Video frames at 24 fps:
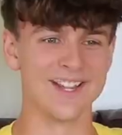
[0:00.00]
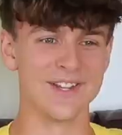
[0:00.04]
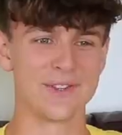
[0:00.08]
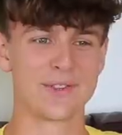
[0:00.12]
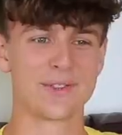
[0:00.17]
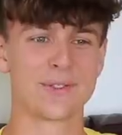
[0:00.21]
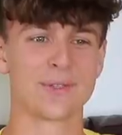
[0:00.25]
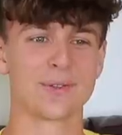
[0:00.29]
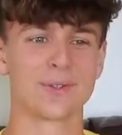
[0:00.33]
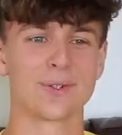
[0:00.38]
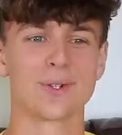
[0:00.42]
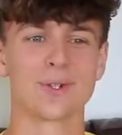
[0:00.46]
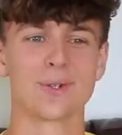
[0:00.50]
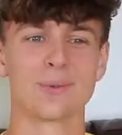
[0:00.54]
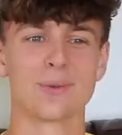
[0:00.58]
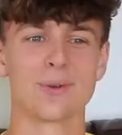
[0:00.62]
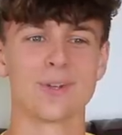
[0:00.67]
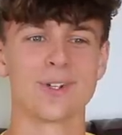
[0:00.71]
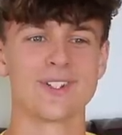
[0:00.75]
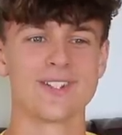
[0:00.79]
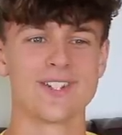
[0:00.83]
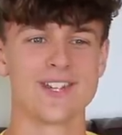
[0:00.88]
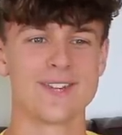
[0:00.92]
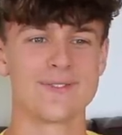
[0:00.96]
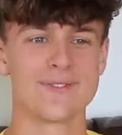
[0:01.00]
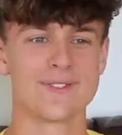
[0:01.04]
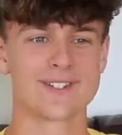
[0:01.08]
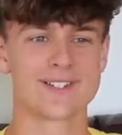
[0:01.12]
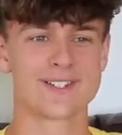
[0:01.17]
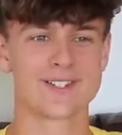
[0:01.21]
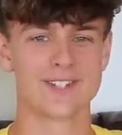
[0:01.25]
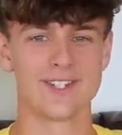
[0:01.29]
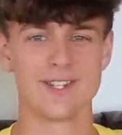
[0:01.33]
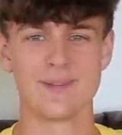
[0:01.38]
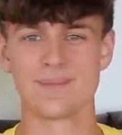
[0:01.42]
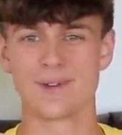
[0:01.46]
And Thor wouldn't even
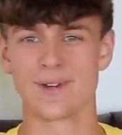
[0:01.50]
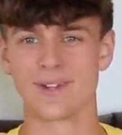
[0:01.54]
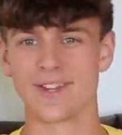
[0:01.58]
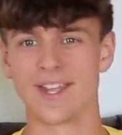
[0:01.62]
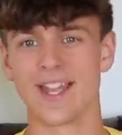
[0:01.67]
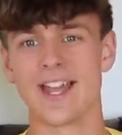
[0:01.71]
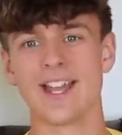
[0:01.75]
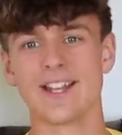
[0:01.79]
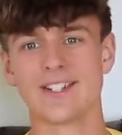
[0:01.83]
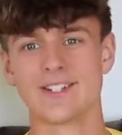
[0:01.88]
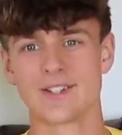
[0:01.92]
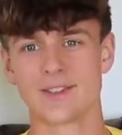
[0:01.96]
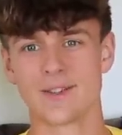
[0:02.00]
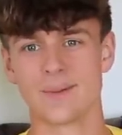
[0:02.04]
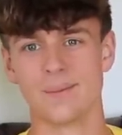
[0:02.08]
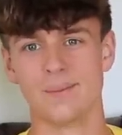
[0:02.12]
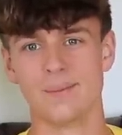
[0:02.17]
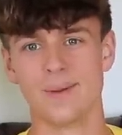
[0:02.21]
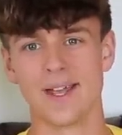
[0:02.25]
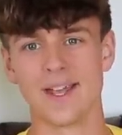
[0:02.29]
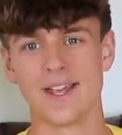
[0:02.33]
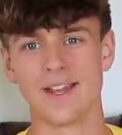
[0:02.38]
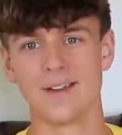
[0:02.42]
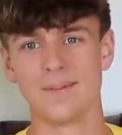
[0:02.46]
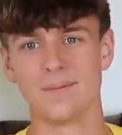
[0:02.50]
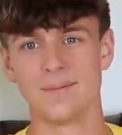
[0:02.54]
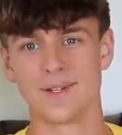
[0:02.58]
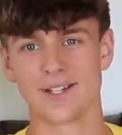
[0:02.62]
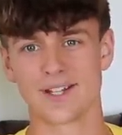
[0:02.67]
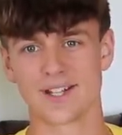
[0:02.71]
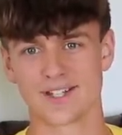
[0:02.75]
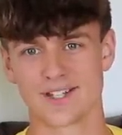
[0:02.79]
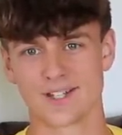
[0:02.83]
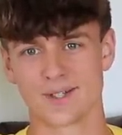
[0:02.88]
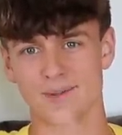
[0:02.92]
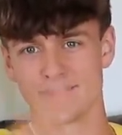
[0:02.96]
sleep on the edge of the bed
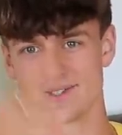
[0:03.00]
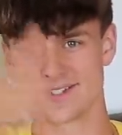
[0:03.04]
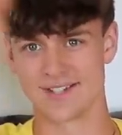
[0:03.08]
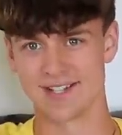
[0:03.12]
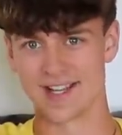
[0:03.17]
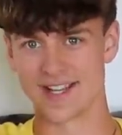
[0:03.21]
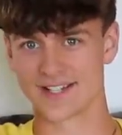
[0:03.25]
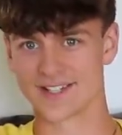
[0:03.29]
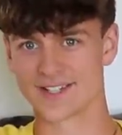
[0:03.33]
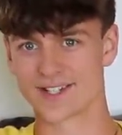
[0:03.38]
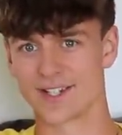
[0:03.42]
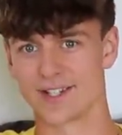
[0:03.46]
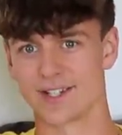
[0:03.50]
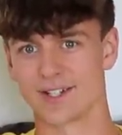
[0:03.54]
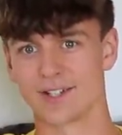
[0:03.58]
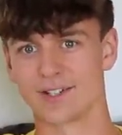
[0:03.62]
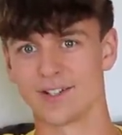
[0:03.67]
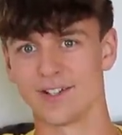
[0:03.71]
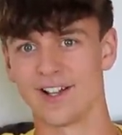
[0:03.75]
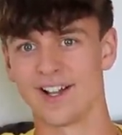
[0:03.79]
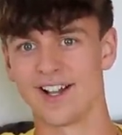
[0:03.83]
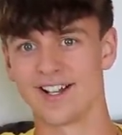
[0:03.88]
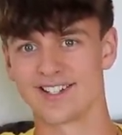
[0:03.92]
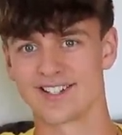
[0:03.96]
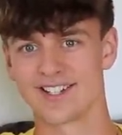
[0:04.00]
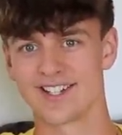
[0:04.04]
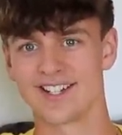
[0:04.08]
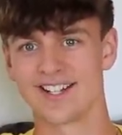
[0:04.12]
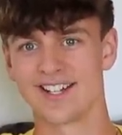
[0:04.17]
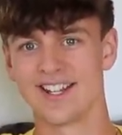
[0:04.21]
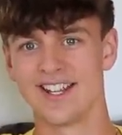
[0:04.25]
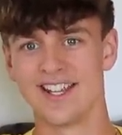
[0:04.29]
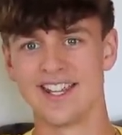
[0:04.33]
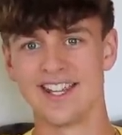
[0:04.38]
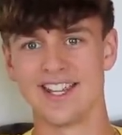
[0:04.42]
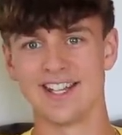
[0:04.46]
because it was next to the
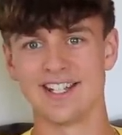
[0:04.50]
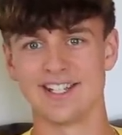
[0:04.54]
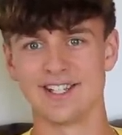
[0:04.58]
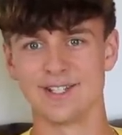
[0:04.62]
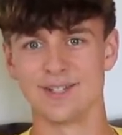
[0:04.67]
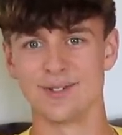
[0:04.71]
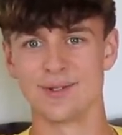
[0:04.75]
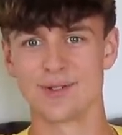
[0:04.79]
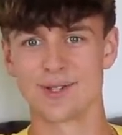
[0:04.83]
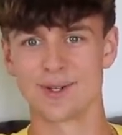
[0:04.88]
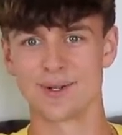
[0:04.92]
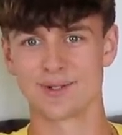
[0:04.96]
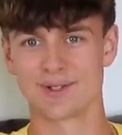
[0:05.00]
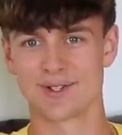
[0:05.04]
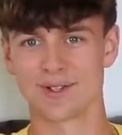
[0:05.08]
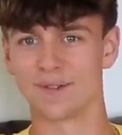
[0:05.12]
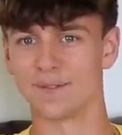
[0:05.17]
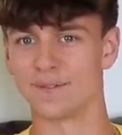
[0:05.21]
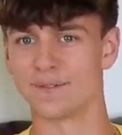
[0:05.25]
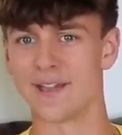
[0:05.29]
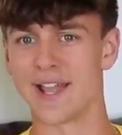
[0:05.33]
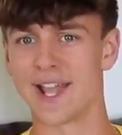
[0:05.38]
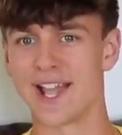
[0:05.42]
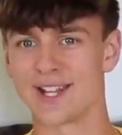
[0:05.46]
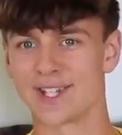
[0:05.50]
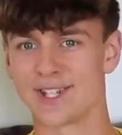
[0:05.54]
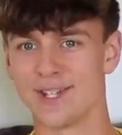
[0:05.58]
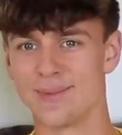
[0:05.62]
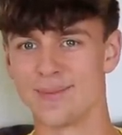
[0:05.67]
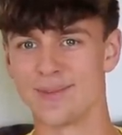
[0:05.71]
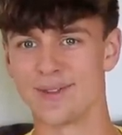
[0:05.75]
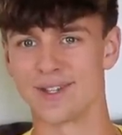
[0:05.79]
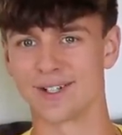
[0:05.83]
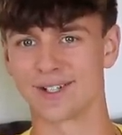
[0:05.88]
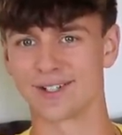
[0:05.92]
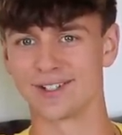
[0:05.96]
closet, and he knew there was a
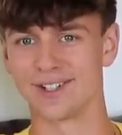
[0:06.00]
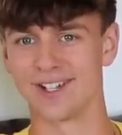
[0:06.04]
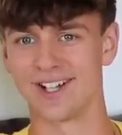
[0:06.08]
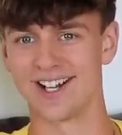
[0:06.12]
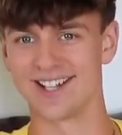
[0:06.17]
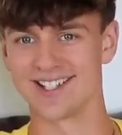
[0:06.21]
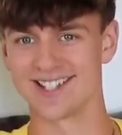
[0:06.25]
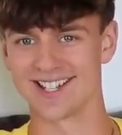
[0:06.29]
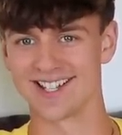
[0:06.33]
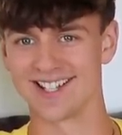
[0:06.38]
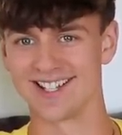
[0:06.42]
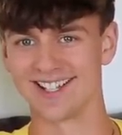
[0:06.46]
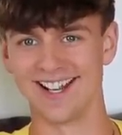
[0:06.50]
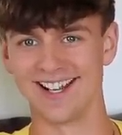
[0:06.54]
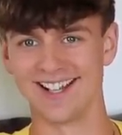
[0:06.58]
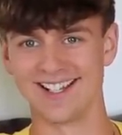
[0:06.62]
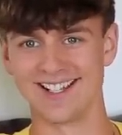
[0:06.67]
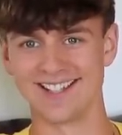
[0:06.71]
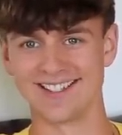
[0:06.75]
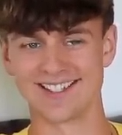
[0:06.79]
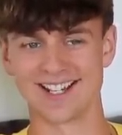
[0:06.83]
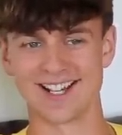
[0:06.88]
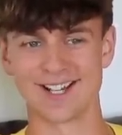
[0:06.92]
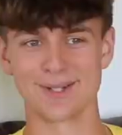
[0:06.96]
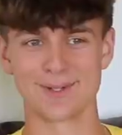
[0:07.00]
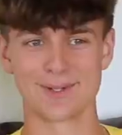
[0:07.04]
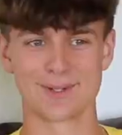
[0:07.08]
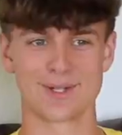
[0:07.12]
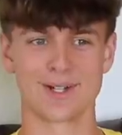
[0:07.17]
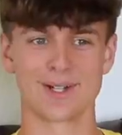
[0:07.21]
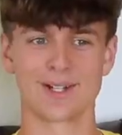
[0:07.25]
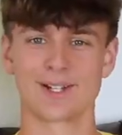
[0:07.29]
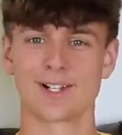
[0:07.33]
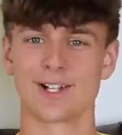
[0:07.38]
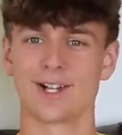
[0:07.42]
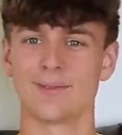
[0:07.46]
vacuum in the closet, and he thought it was
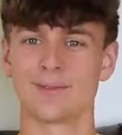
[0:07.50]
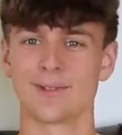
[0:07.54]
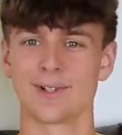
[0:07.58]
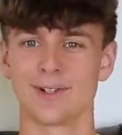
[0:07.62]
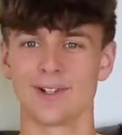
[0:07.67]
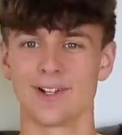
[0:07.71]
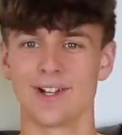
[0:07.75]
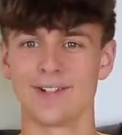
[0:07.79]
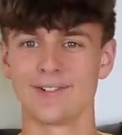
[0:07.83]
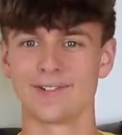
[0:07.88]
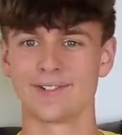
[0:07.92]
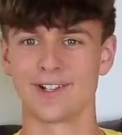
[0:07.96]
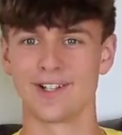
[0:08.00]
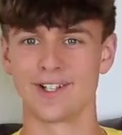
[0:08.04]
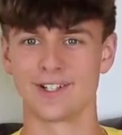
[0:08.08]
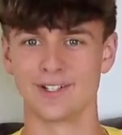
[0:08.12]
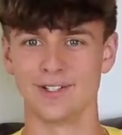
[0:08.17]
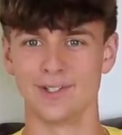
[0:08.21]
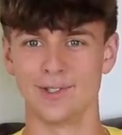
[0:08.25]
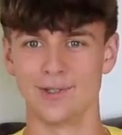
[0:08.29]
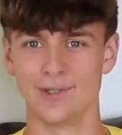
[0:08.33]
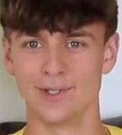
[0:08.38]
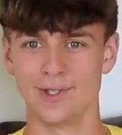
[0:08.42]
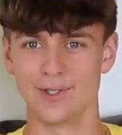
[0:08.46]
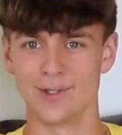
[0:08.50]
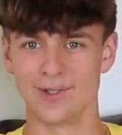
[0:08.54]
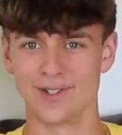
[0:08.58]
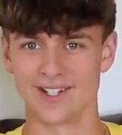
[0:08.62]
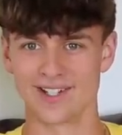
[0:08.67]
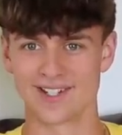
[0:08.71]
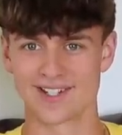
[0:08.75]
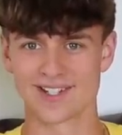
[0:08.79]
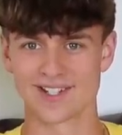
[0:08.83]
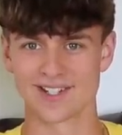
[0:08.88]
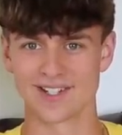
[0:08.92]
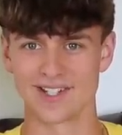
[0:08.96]
gonna come to life like Nunu in
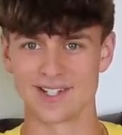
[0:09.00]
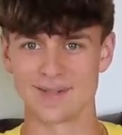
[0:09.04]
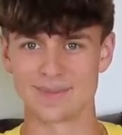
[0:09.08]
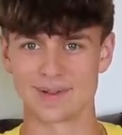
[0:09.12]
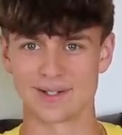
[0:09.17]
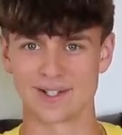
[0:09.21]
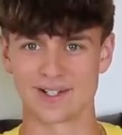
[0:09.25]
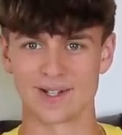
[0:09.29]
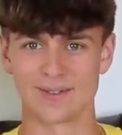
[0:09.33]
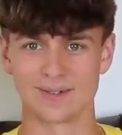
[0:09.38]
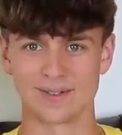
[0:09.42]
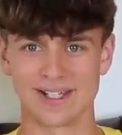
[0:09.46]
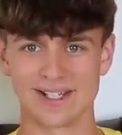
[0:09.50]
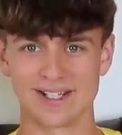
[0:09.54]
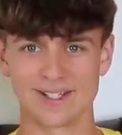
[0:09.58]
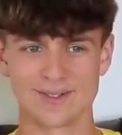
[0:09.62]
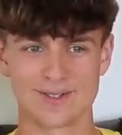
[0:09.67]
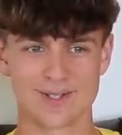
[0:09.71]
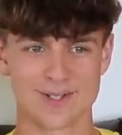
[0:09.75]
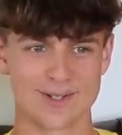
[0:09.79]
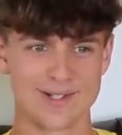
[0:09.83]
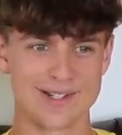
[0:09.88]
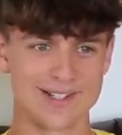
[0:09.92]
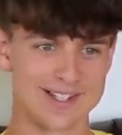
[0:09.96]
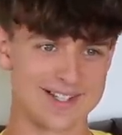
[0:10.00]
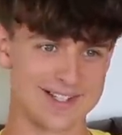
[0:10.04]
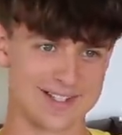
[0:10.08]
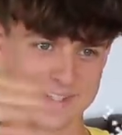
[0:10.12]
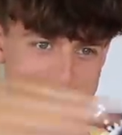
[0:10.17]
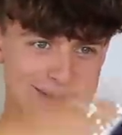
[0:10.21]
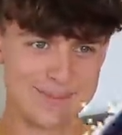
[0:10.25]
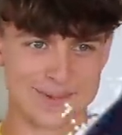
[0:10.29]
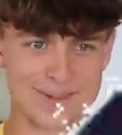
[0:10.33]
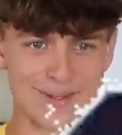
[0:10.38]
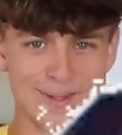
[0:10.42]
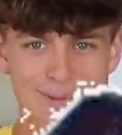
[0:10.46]
his sleep and come get him, so he had to
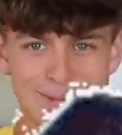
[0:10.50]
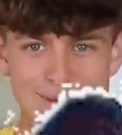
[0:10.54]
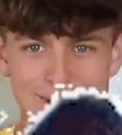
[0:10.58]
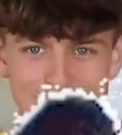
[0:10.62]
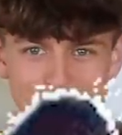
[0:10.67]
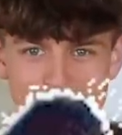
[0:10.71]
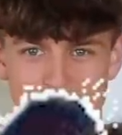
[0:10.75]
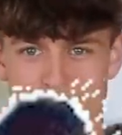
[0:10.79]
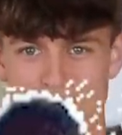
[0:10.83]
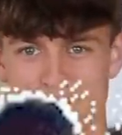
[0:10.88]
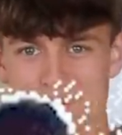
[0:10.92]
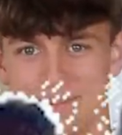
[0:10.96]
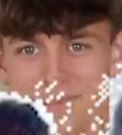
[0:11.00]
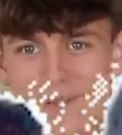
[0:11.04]
sleep in the middle of the